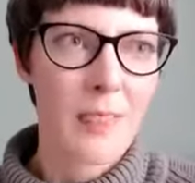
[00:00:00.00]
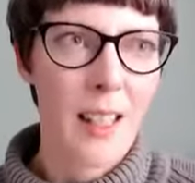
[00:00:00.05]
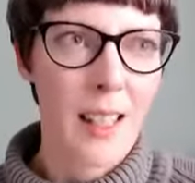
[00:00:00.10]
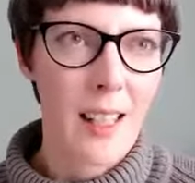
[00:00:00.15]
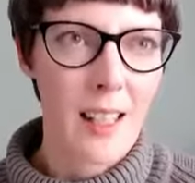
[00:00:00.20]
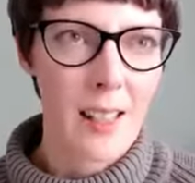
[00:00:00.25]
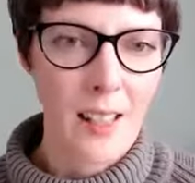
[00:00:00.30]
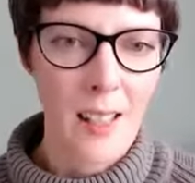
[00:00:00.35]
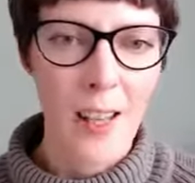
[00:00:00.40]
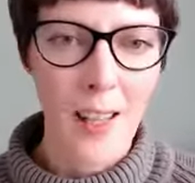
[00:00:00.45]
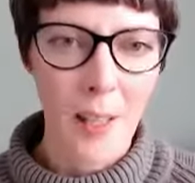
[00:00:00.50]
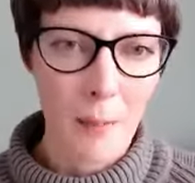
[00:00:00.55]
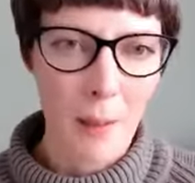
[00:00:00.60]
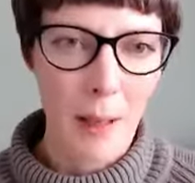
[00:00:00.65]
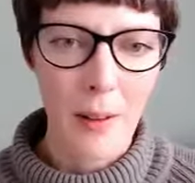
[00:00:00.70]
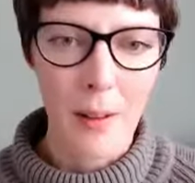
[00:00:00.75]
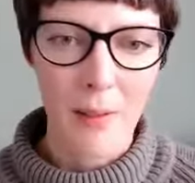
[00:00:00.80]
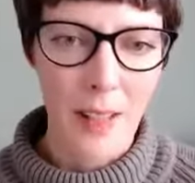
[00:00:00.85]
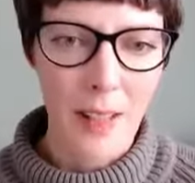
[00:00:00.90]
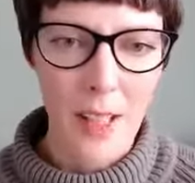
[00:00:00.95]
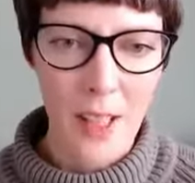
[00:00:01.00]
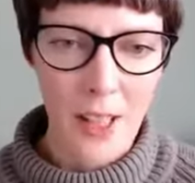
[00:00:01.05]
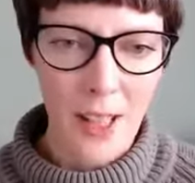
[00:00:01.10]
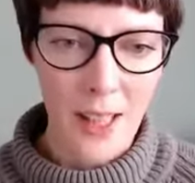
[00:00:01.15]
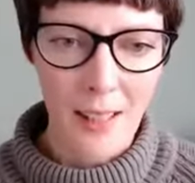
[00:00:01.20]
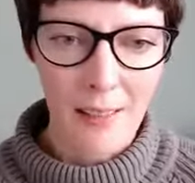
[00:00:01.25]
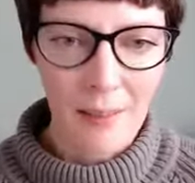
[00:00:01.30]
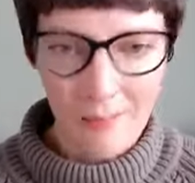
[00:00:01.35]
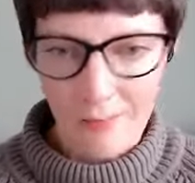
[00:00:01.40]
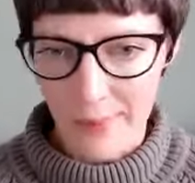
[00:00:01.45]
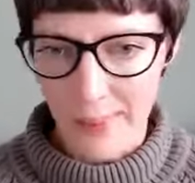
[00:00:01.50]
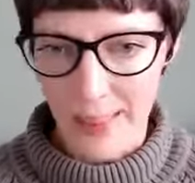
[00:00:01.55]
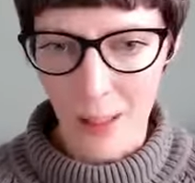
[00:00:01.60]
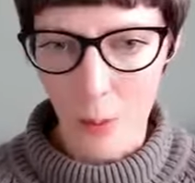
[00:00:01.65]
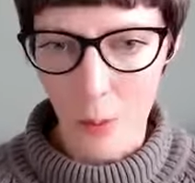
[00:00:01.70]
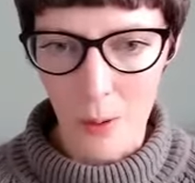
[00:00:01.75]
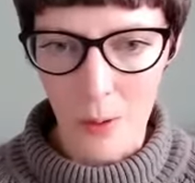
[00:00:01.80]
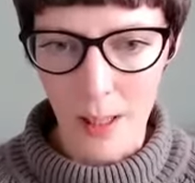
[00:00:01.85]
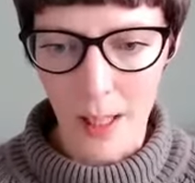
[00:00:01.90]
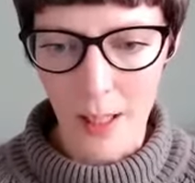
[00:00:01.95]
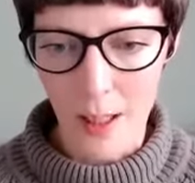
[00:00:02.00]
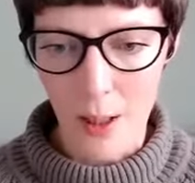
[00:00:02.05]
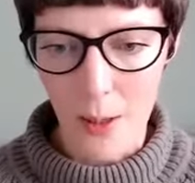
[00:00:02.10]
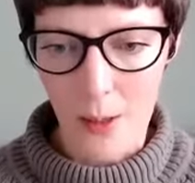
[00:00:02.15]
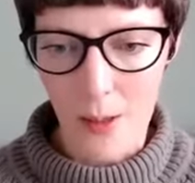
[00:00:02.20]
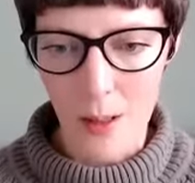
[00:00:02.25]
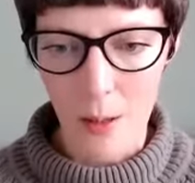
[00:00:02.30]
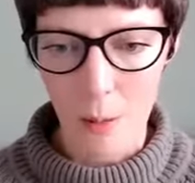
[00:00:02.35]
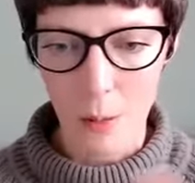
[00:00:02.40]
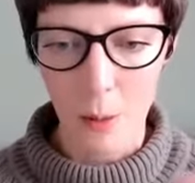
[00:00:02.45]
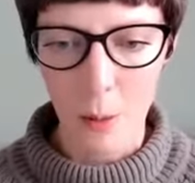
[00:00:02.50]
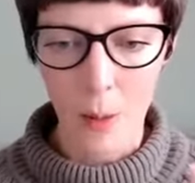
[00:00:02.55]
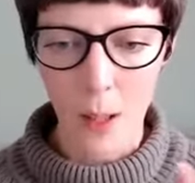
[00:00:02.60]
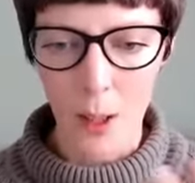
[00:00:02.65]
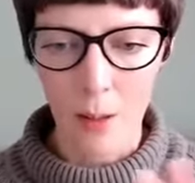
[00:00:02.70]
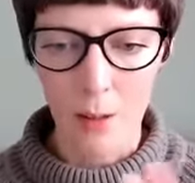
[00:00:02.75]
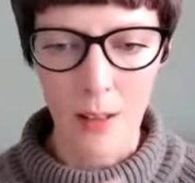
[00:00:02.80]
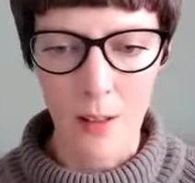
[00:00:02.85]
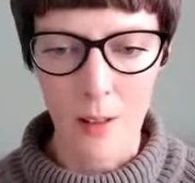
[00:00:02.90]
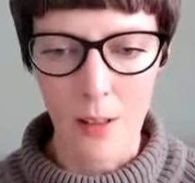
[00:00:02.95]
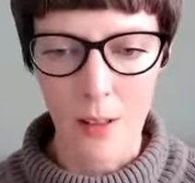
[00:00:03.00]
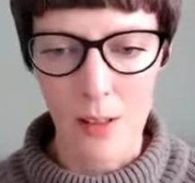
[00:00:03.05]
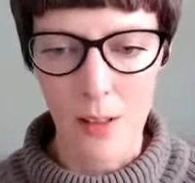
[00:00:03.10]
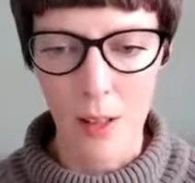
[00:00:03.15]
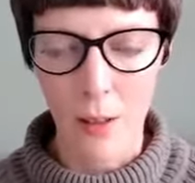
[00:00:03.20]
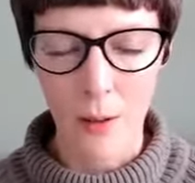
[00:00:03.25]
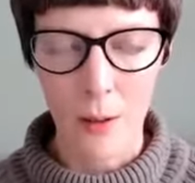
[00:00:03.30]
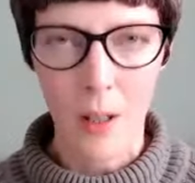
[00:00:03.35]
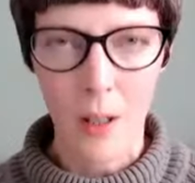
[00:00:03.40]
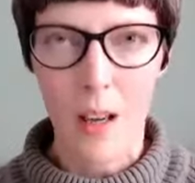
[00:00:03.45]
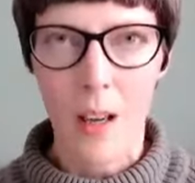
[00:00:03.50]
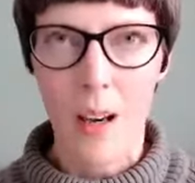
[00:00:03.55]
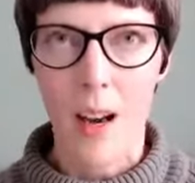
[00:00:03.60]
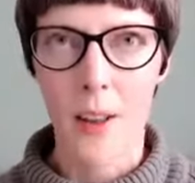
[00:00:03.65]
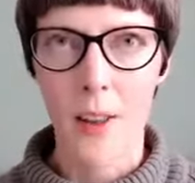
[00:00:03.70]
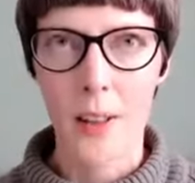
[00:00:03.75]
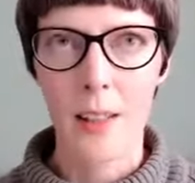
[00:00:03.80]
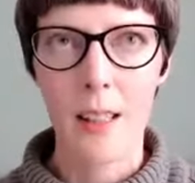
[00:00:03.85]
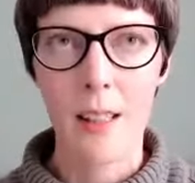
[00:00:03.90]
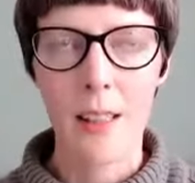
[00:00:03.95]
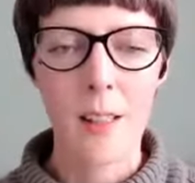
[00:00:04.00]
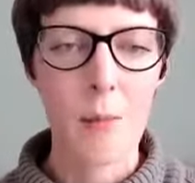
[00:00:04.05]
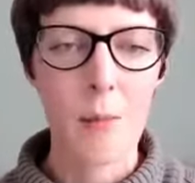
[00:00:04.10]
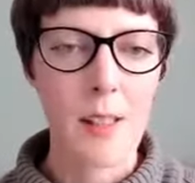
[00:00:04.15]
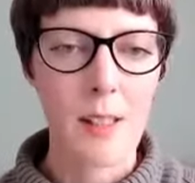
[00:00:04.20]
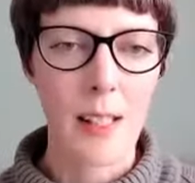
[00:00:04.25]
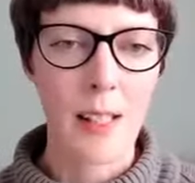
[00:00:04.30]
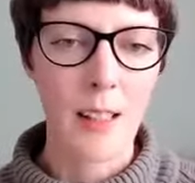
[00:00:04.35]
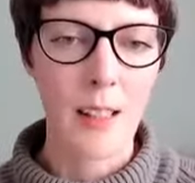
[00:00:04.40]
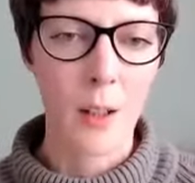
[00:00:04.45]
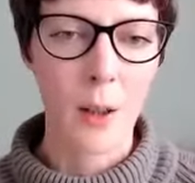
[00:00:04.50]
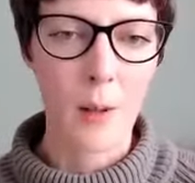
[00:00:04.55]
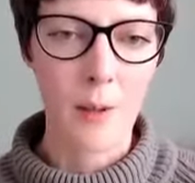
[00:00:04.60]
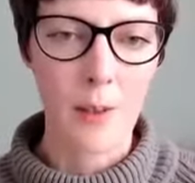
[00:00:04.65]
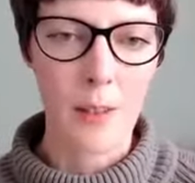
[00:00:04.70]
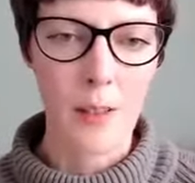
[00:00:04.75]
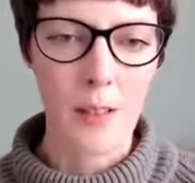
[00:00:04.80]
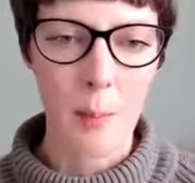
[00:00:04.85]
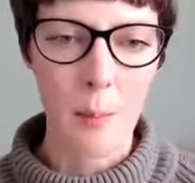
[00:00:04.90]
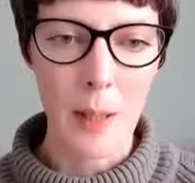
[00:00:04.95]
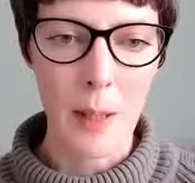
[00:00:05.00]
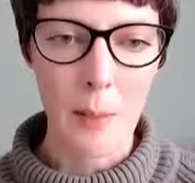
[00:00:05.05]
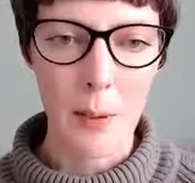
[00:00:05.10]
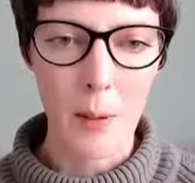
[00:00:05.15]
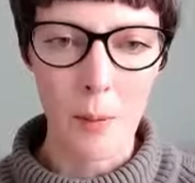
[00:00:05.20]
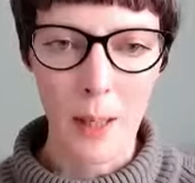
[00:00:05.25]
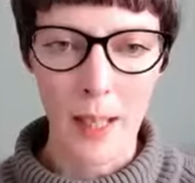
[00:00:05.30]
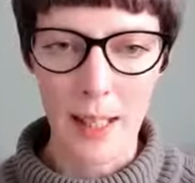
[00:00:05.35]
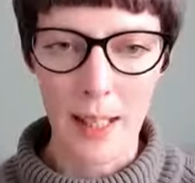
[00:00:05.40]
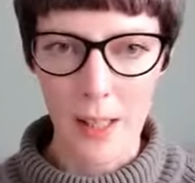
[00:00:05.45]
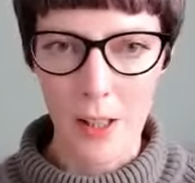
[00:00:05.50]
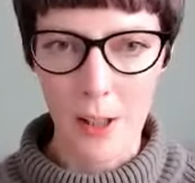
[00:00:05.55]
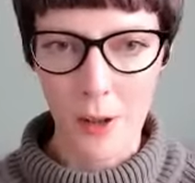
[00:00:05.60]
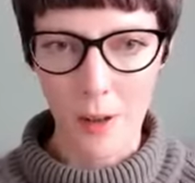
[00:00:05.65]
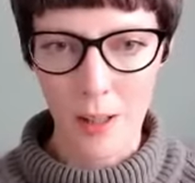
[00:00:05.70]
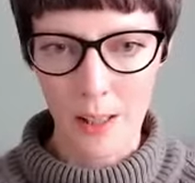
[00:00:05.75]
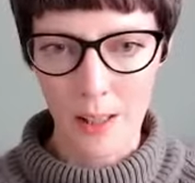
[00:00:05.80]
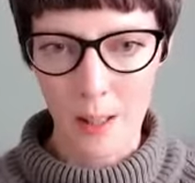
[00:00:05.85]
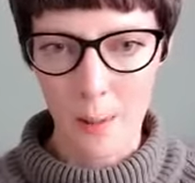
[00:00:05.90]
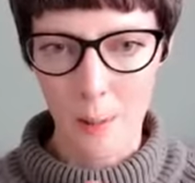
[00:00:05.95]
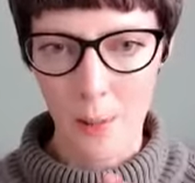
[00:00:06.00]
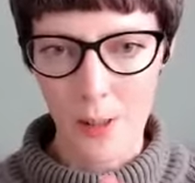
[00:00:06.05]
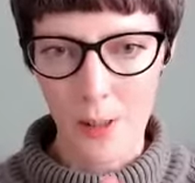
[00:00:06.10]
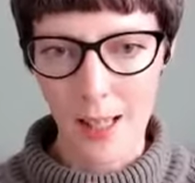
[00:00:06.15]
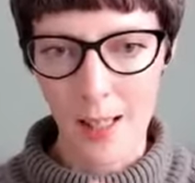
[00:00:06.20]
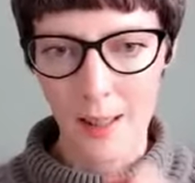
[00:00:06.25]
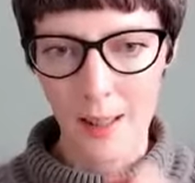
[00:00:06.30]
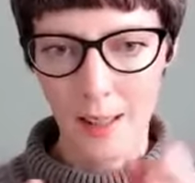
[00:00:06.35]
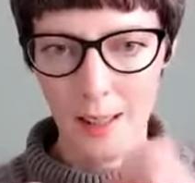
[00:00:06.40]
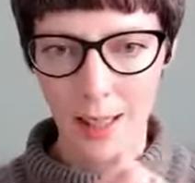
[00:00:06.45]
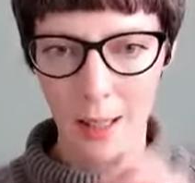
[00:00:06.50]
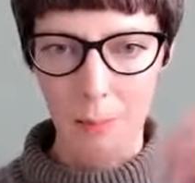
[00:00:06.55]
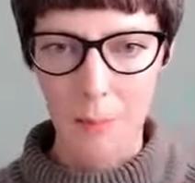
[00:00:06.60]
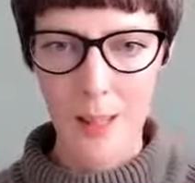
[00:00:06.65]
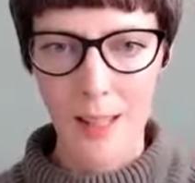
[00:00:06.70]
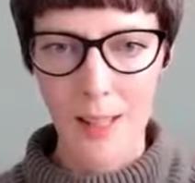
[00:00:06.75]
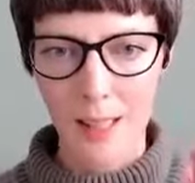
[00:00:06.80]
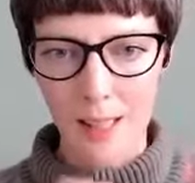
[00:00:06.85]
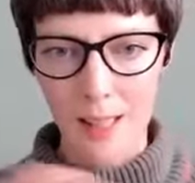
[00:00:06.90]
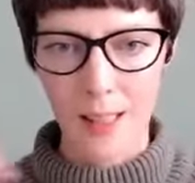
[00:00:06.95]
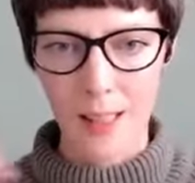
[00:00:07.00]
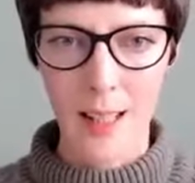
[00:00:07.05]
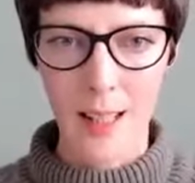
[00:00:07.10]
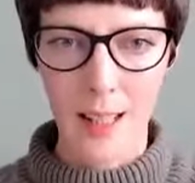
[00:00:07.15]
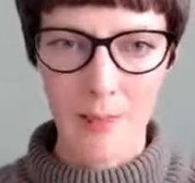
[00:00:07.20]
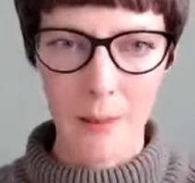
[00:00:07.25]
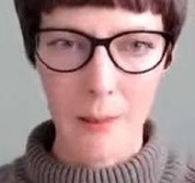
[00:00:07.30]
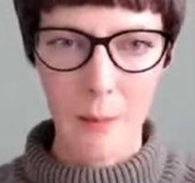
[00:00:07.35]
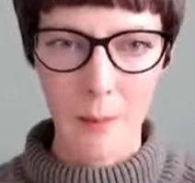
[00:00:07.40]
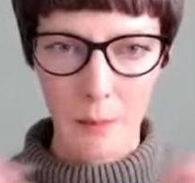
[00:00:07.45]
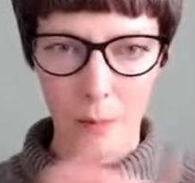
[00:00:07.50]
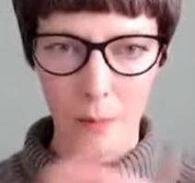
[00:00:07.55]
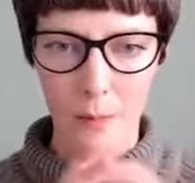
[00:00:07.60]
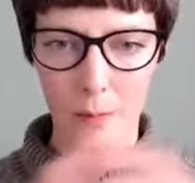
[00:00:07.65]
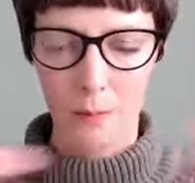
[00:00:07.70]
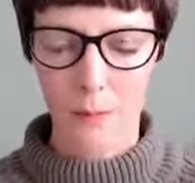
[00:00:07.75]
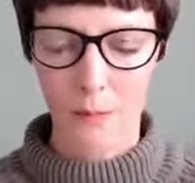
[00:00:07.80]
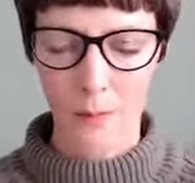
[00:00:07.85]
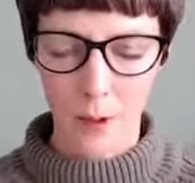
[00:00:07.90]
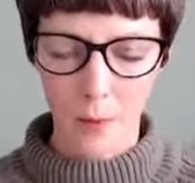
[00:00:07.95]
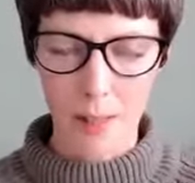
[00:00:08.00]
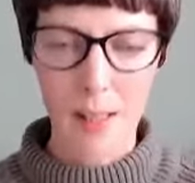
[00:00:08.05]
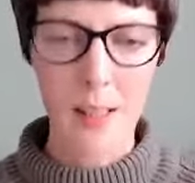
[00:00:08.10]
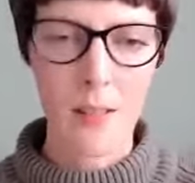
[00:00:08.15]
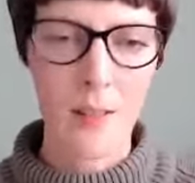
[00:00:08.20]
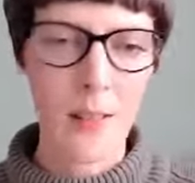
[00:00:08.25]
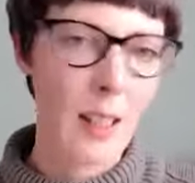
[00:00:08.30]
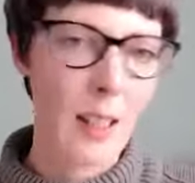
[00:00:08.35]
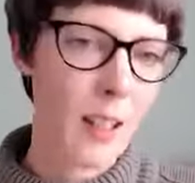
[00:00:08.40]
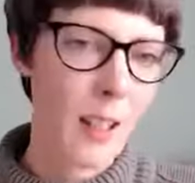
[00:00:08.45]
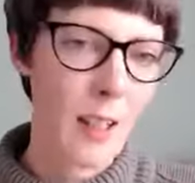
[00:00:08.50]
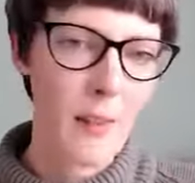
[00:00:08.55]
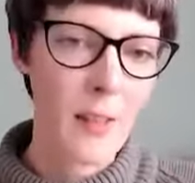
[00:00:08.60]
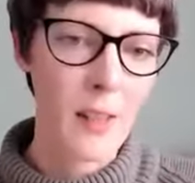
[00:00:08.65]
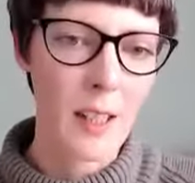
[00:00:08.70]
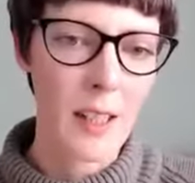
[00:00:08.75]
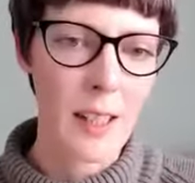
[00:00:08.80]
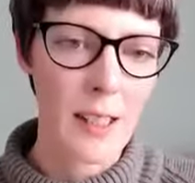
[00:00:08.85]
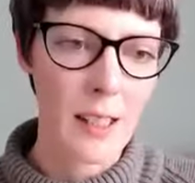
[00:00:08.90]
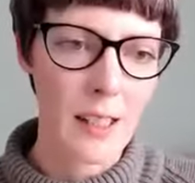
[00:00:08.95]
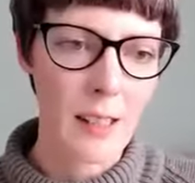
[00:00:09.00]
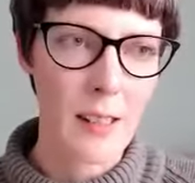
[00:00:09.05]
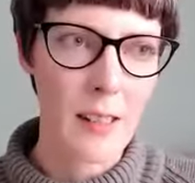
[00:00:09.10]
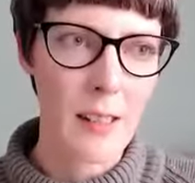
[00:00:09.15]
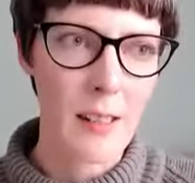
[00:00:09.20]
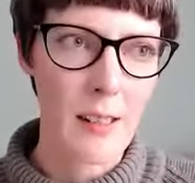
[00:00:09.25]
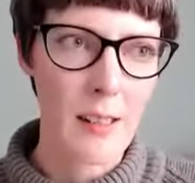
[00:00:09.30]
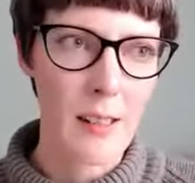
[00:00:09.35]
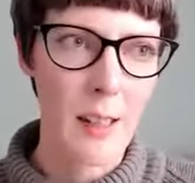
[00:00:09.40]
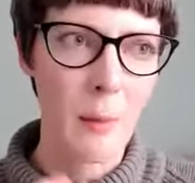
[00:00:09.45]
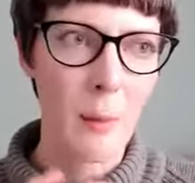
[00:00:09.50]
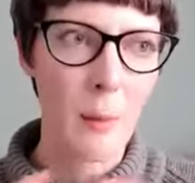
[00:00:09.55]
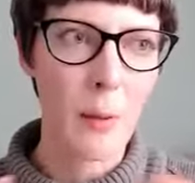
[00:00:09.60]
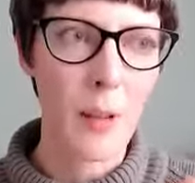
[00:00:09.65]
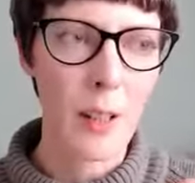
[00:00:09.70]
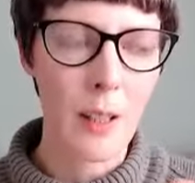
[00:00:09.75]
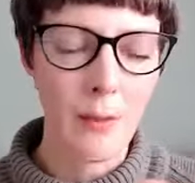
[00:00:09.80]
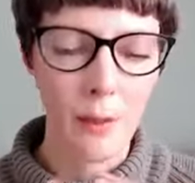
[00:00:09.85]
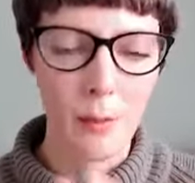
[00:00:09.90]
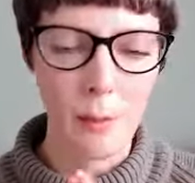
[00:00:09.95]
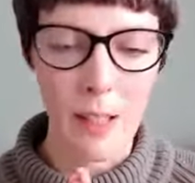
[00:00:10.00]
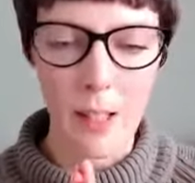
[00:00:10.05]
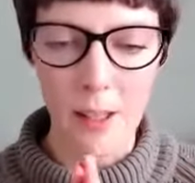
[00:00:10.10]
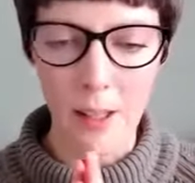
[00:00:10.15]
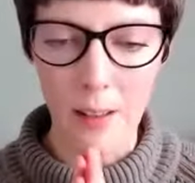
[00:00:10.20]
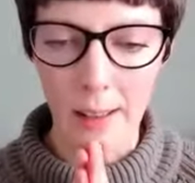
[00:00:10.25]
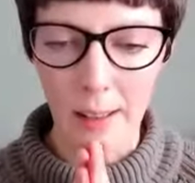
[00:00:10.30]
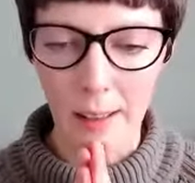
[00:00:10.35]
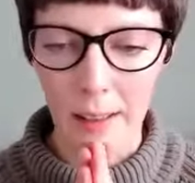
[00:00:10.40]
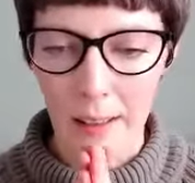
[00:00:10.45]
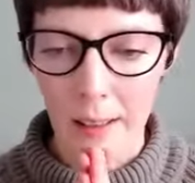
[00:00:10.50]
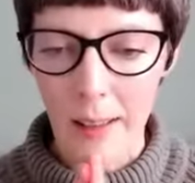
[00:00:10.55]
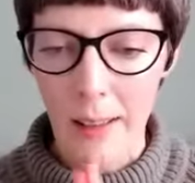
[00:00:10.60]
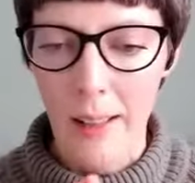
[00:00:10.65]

a certain amount of energy that will get used up one way or another. So I think that's a mistake I often see people make is trying to pretend that their business and their the rest of their lives can exist separately from each other.